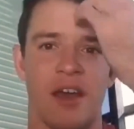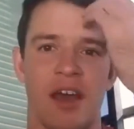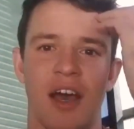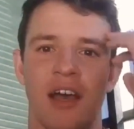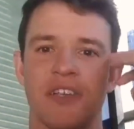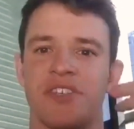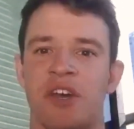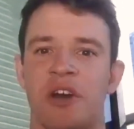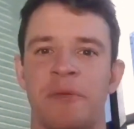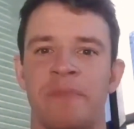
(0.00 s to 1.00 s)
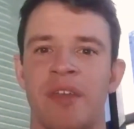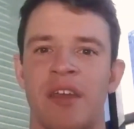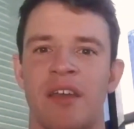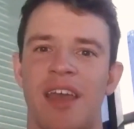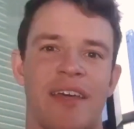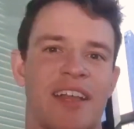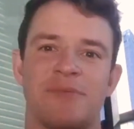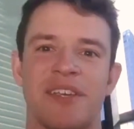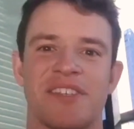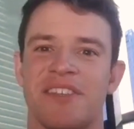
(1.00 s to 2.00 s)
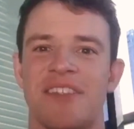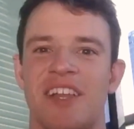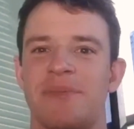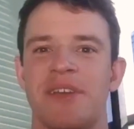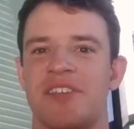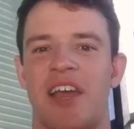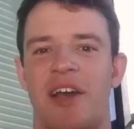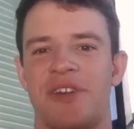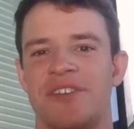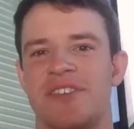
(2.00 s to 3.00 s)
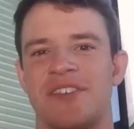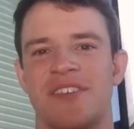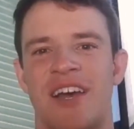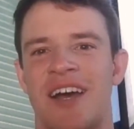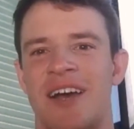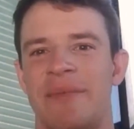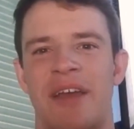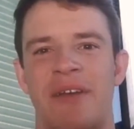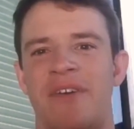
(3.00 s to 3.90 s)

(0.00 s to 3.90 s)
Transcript: Uh, so yeah, that's basically that's basically how it is. Um, and I've,